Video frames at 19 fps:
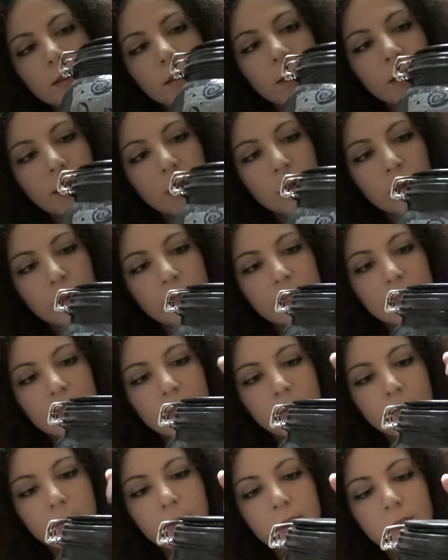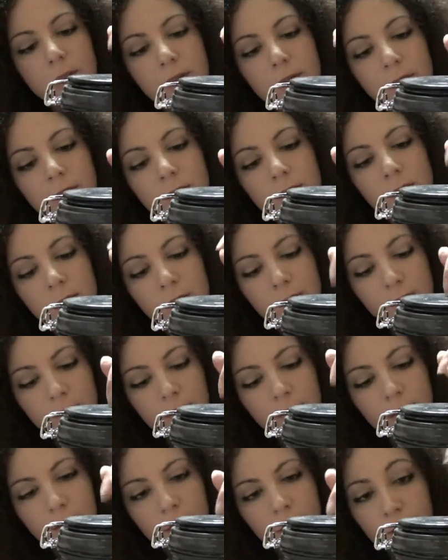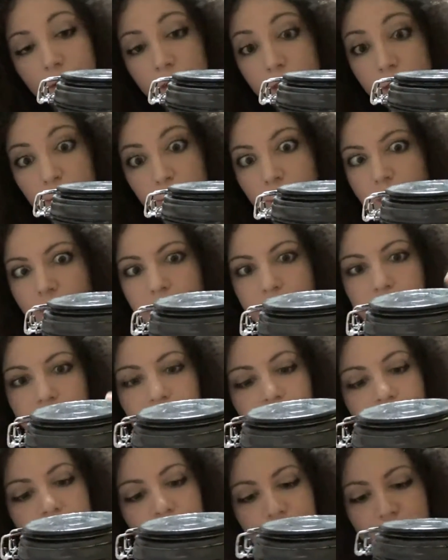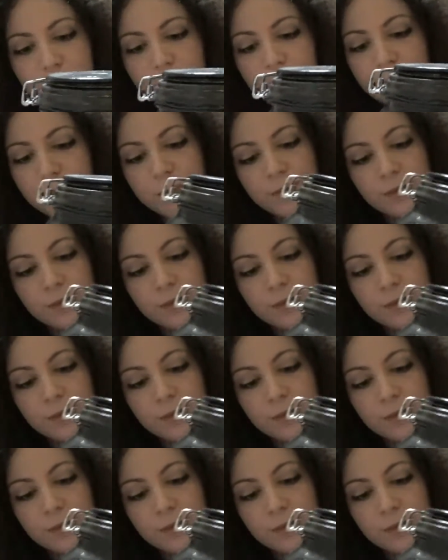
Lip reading: I always have this on display, you know,